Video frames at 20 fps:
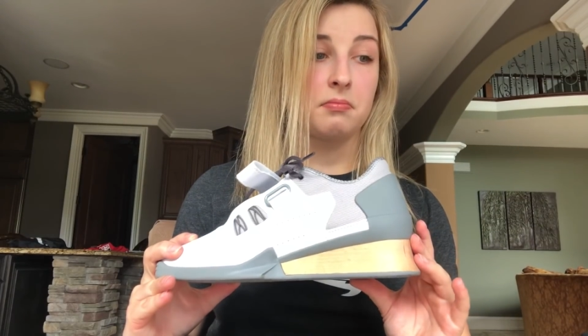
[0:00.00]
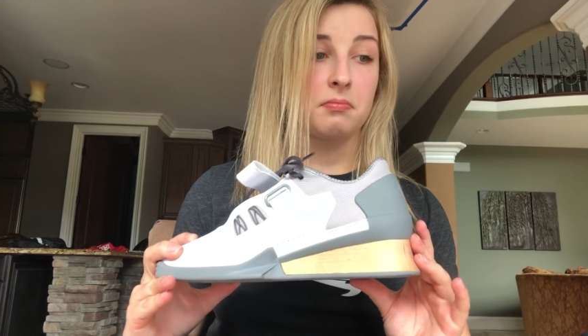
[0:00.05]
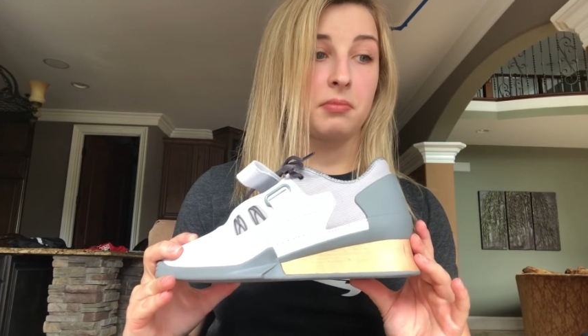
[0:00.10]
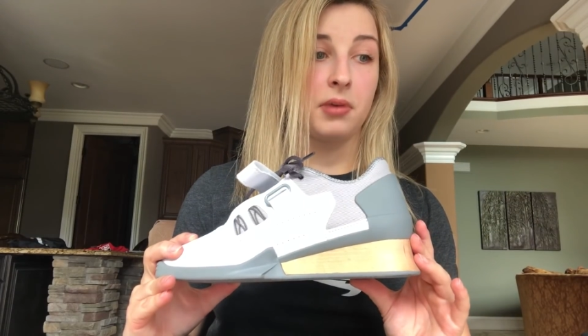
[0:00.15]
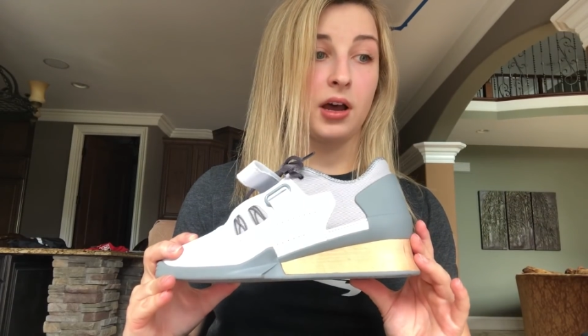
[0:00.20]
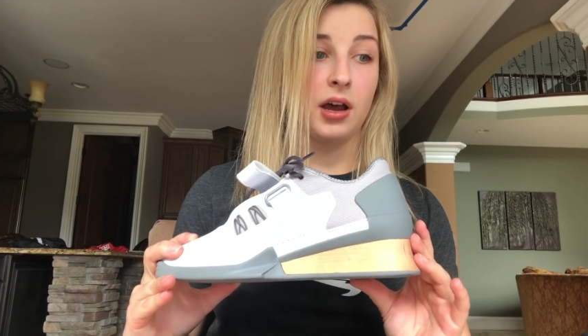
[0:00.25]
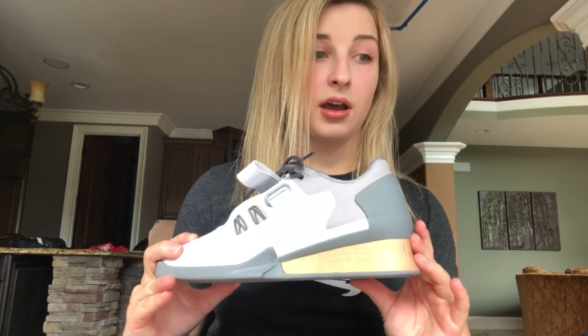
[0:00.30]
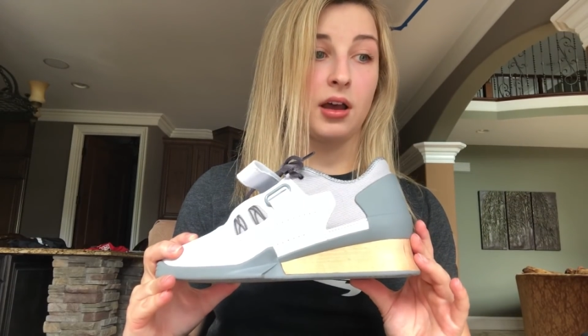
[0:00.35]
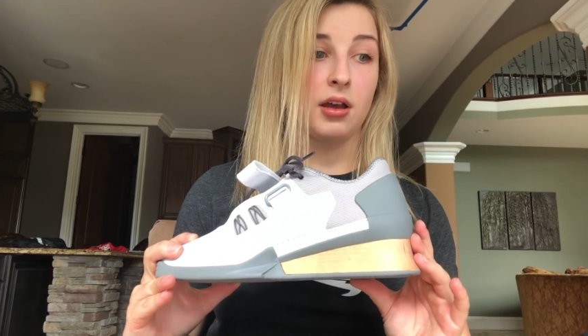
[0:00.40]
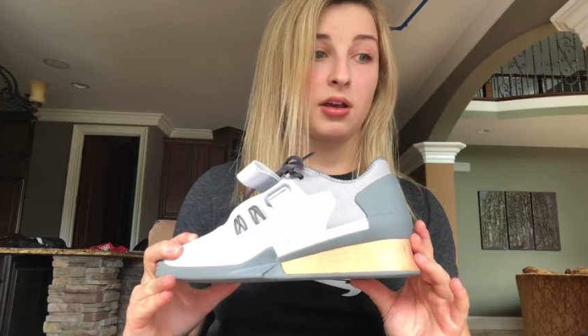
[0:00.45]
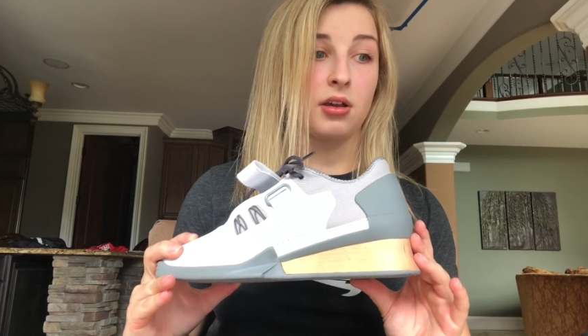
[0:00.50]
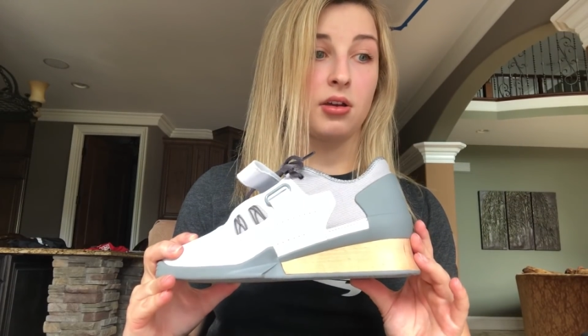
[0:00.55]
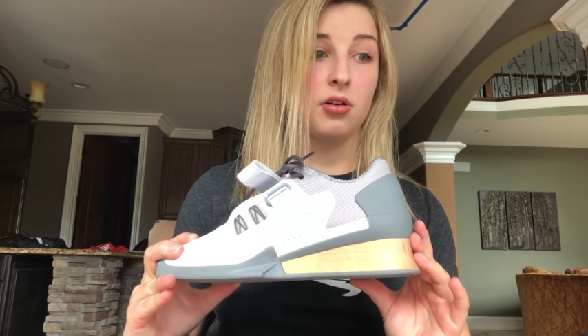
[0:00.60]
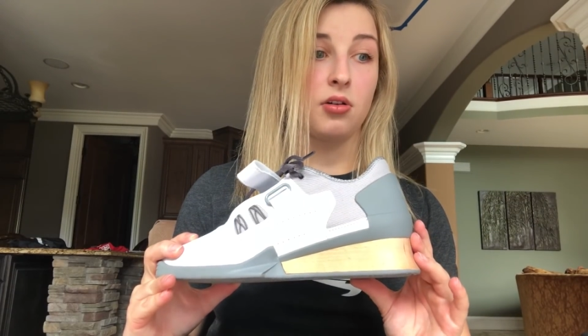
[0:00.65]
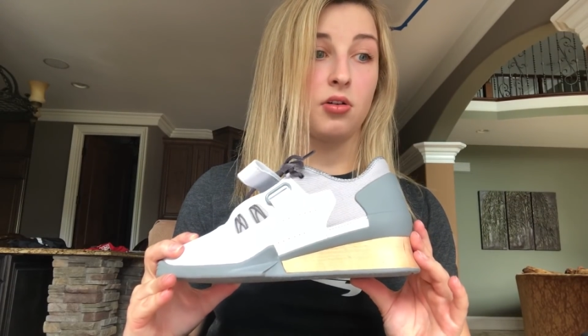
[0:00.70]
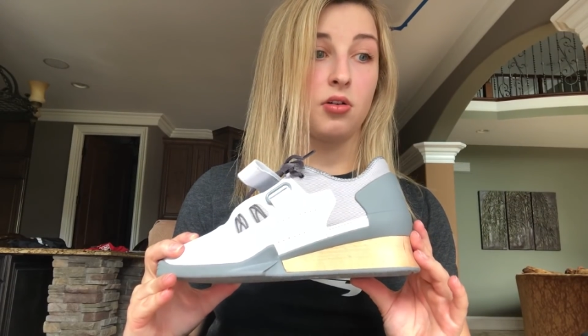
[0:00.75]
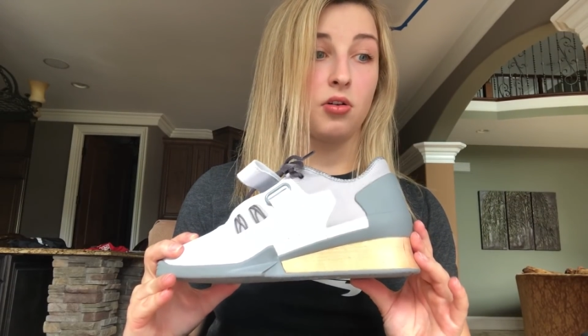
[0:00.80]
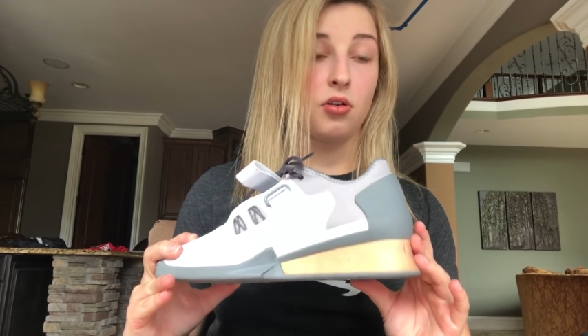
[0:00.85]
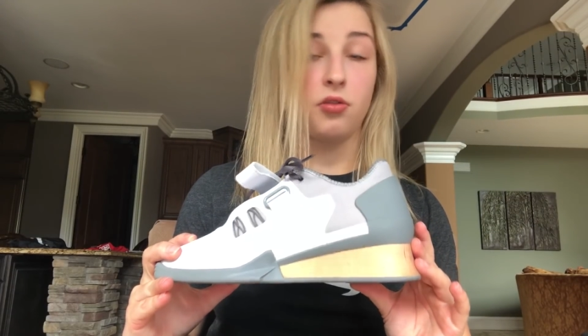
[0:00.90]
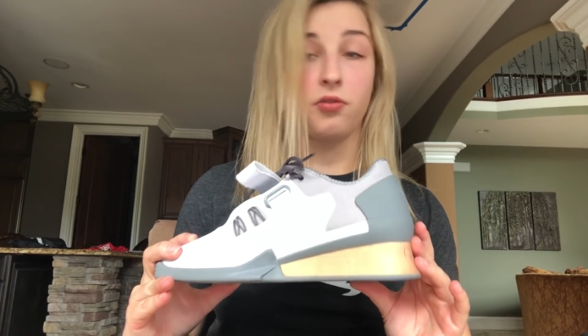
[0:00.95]
by
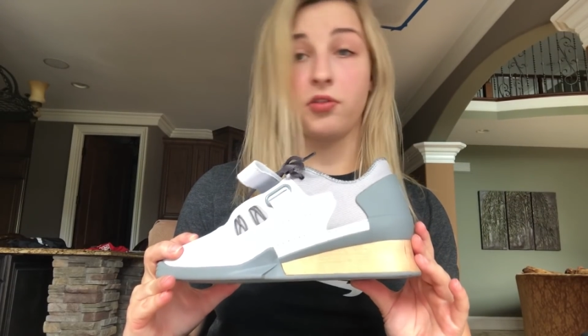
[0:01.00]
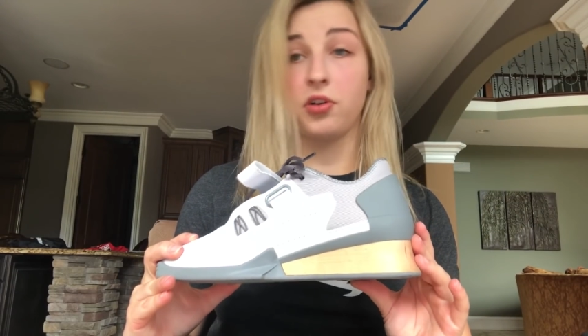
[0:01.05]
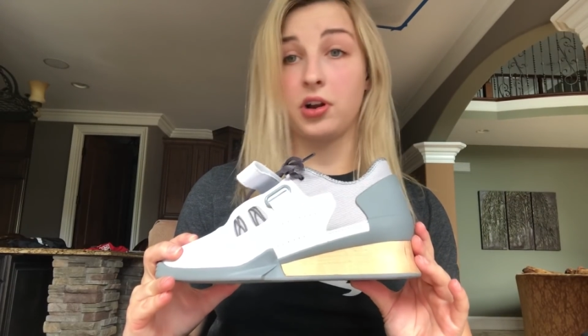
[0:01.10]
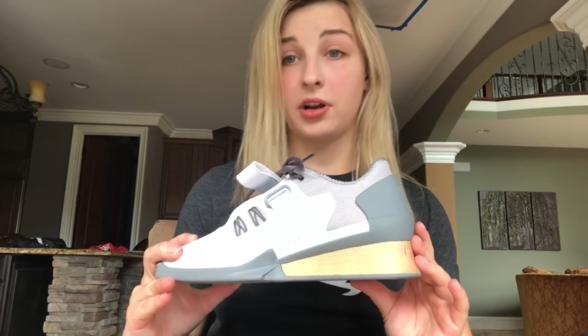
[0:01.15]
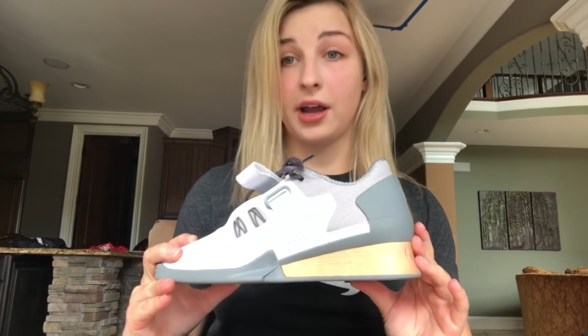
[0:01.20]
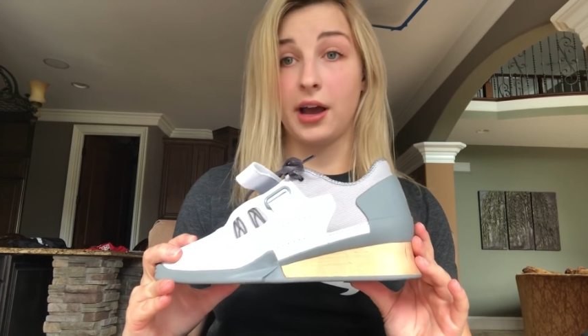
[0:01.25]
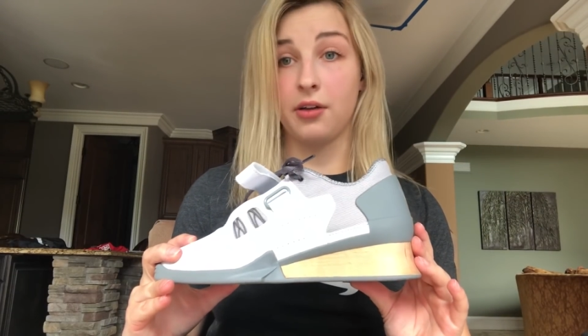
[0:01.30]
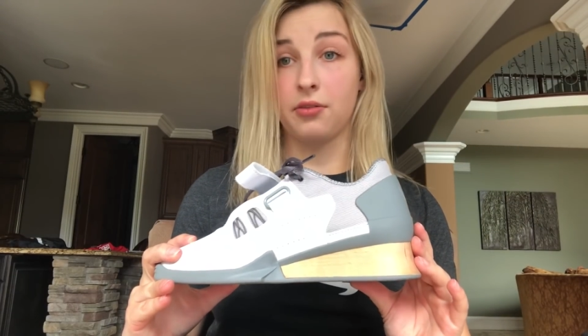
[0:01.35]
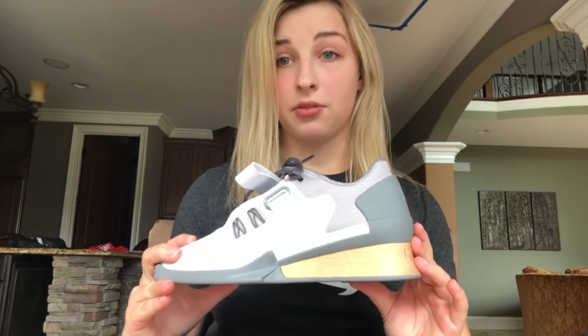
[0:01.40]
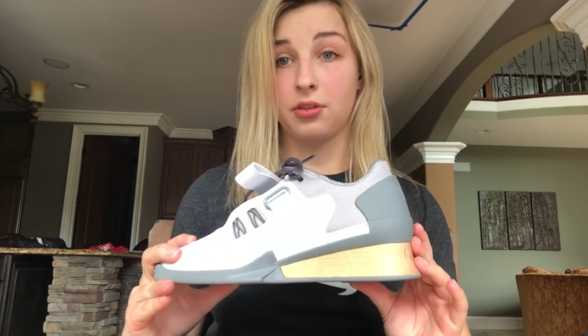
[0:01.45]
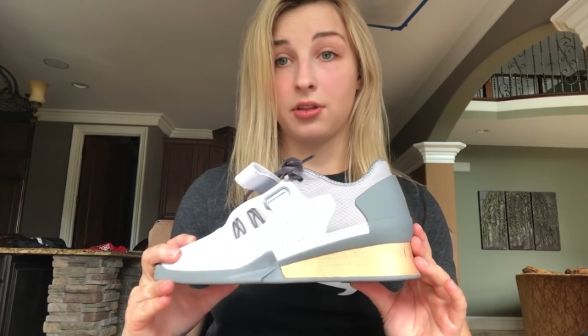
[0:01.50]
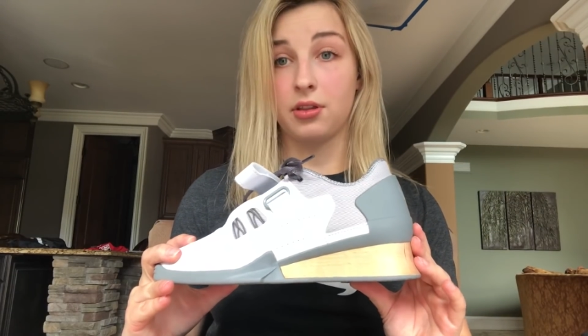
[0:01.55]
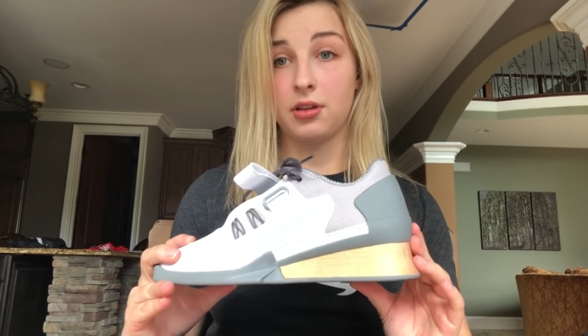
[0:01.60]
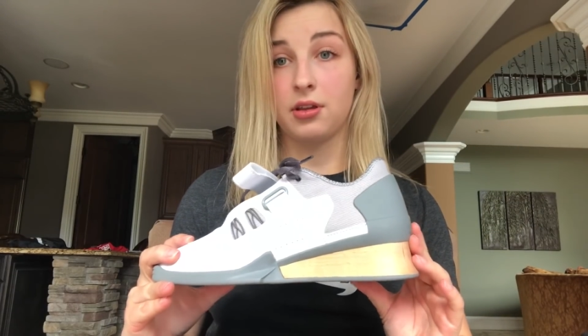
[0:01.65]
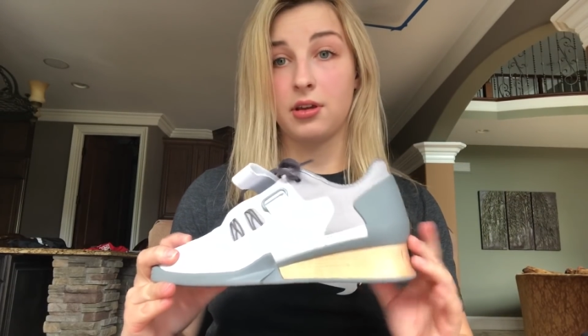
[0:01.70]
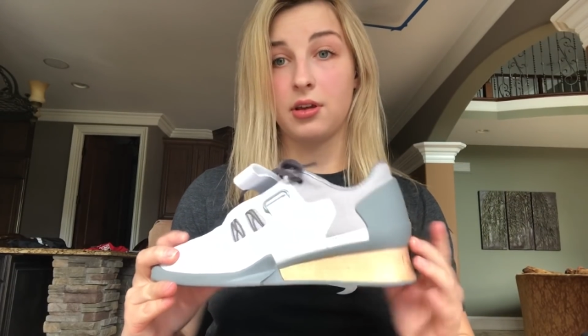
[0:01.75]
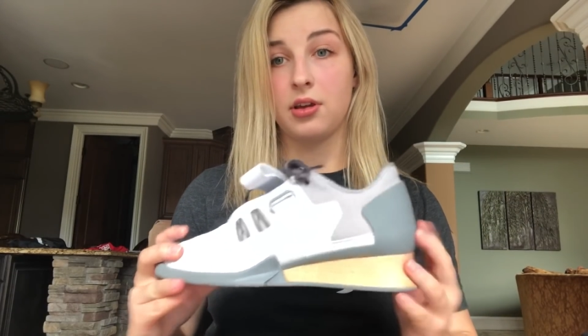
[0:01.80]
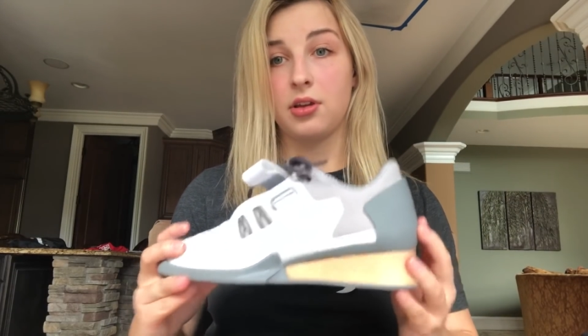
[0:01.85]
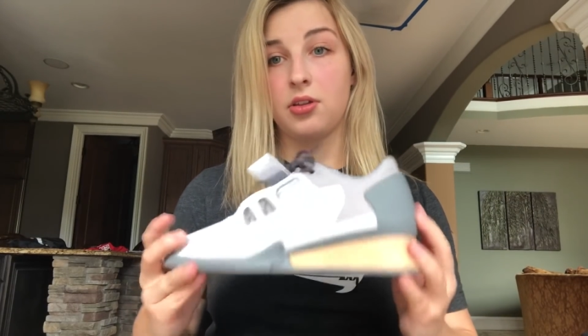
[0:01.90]
over an ounce.